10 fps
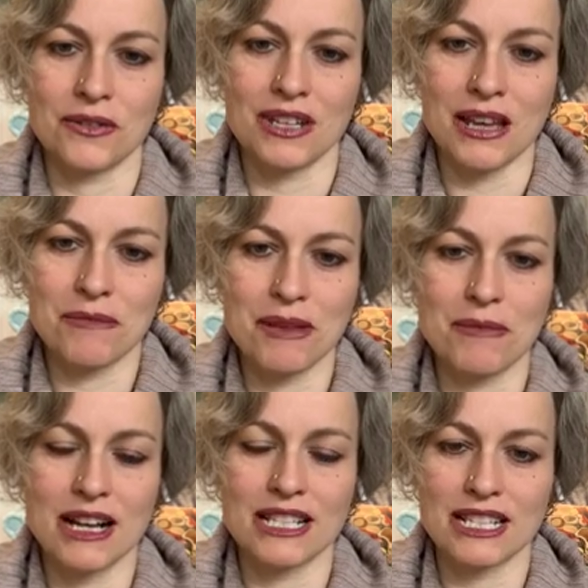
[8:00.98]
keep the
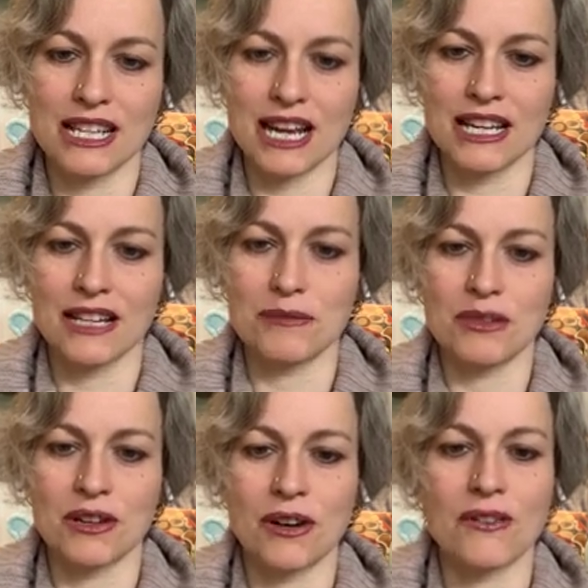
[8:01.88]
mind steady,
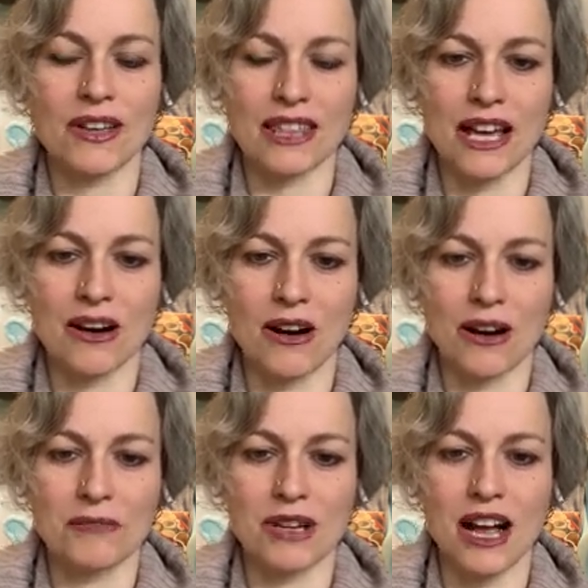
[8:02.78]
observing that
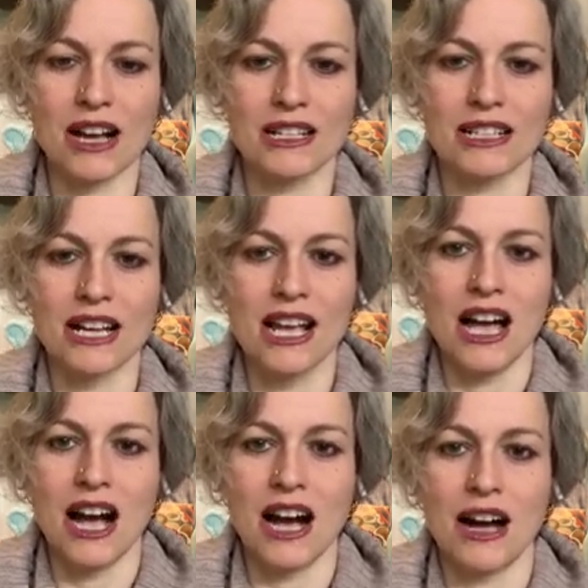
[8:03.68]
object,
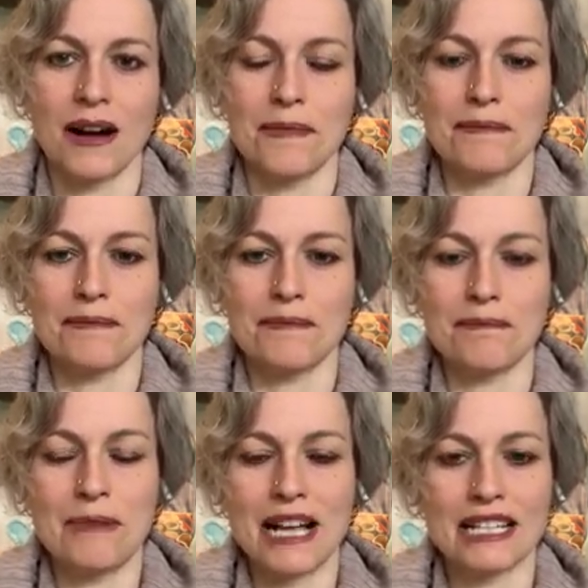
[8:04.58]

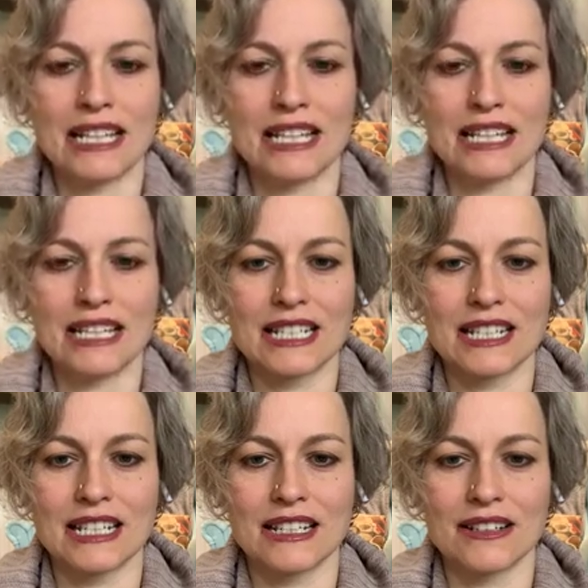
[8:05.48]
but
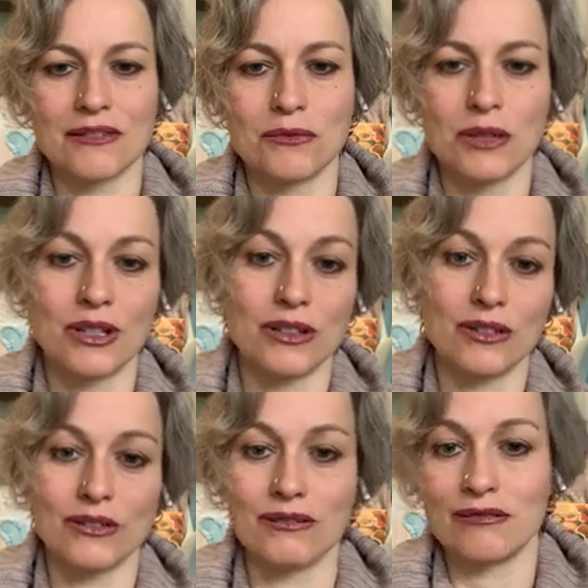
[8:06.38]
it
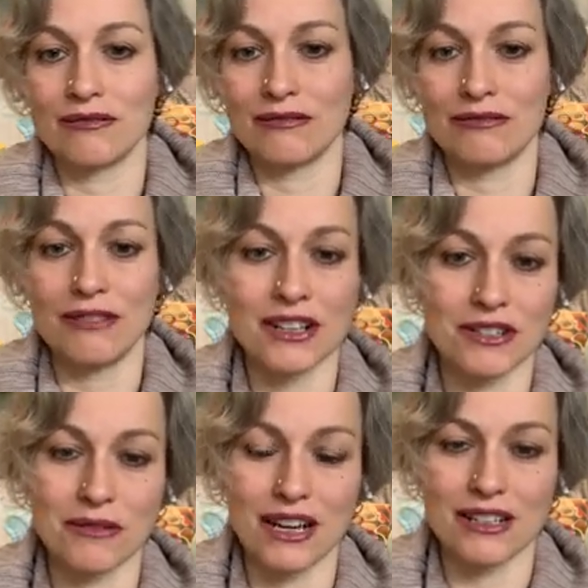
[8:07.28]
will
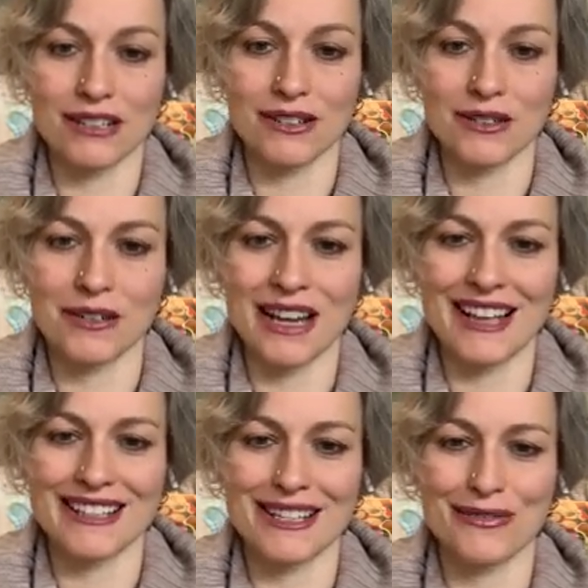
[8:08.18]
fluctuate. It
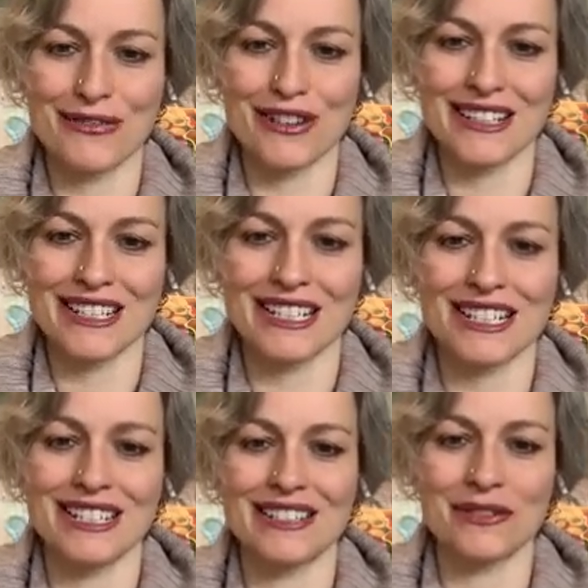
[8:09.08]
has these
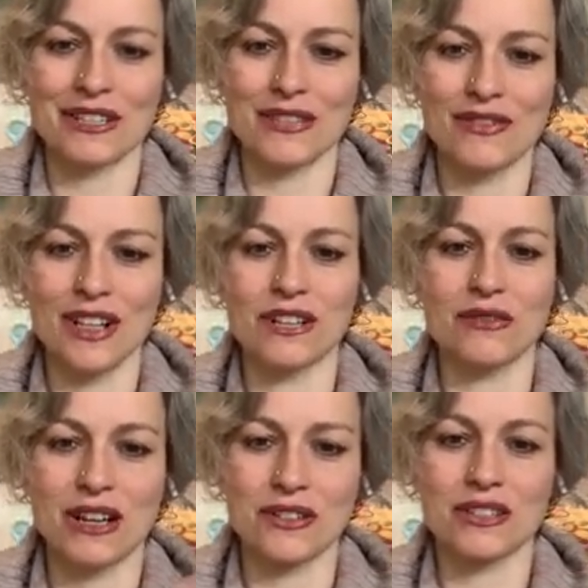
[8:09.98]
vrittis, or these
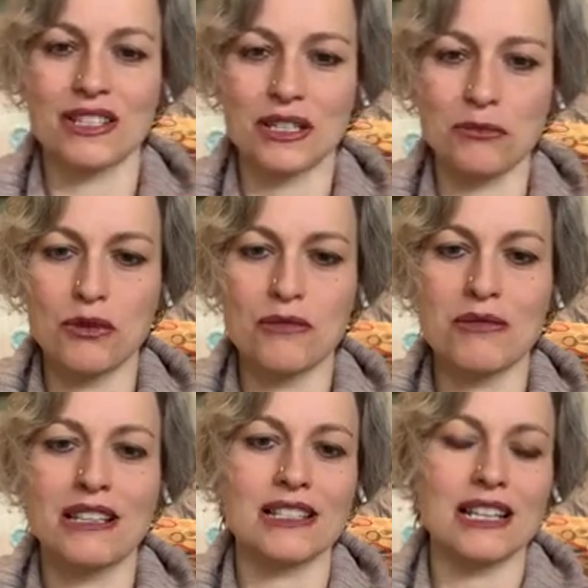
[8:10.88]
fluctuations, these
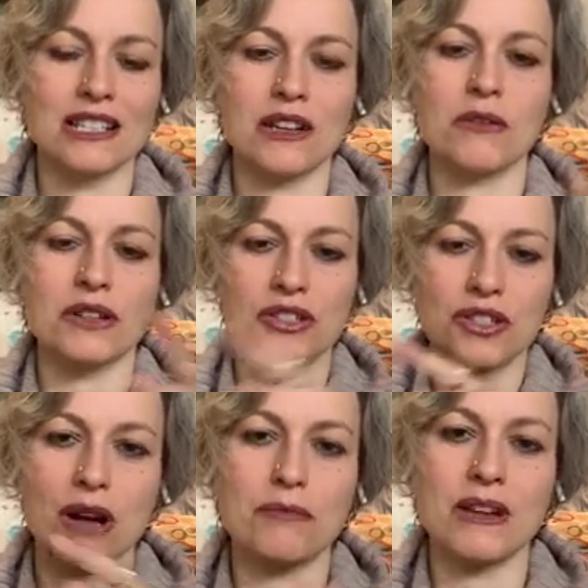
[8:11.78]
movements, and it's always
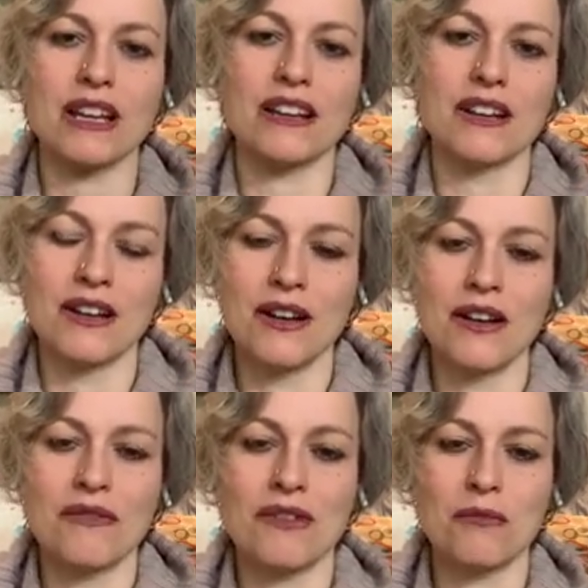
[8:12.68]
jumping
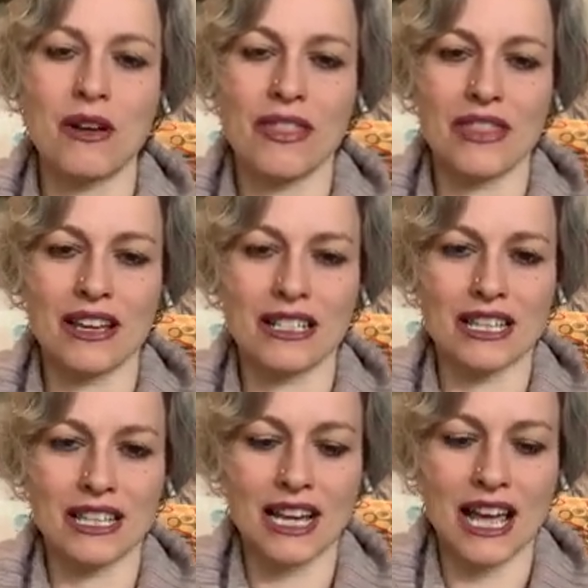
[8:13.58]
from one thing to
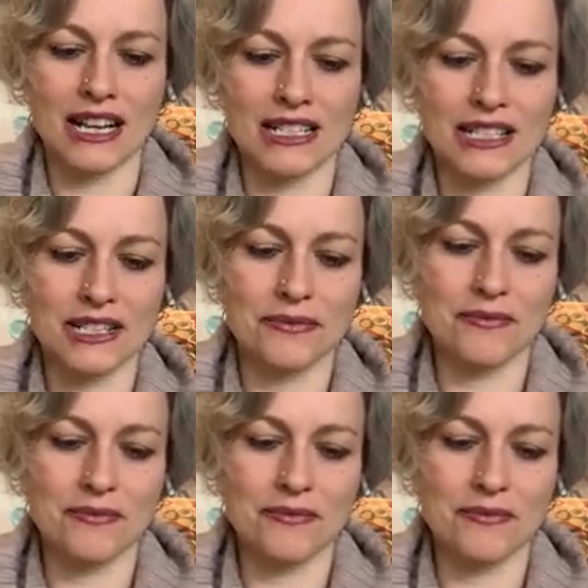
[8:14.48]
the next.